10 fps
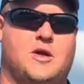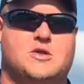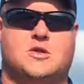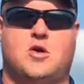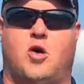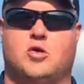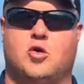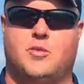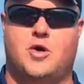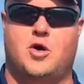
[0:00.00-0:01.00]
It's called
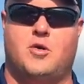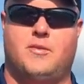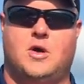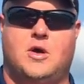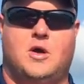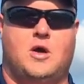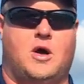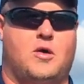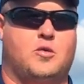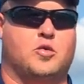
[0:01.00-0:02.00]
Lumiderm.
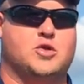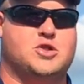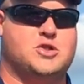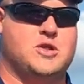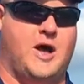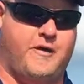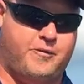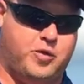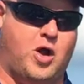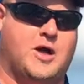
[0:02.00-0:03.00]
We
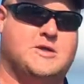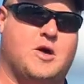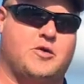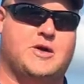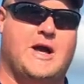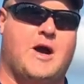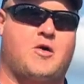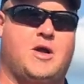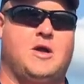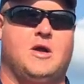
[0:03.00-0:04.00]
have plots out in the
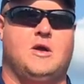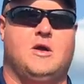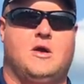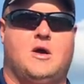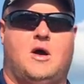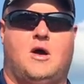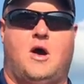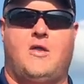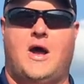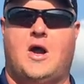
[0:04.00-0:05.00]
county
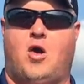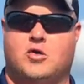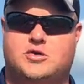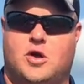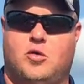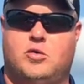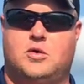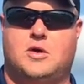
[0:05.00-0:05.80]
on that also.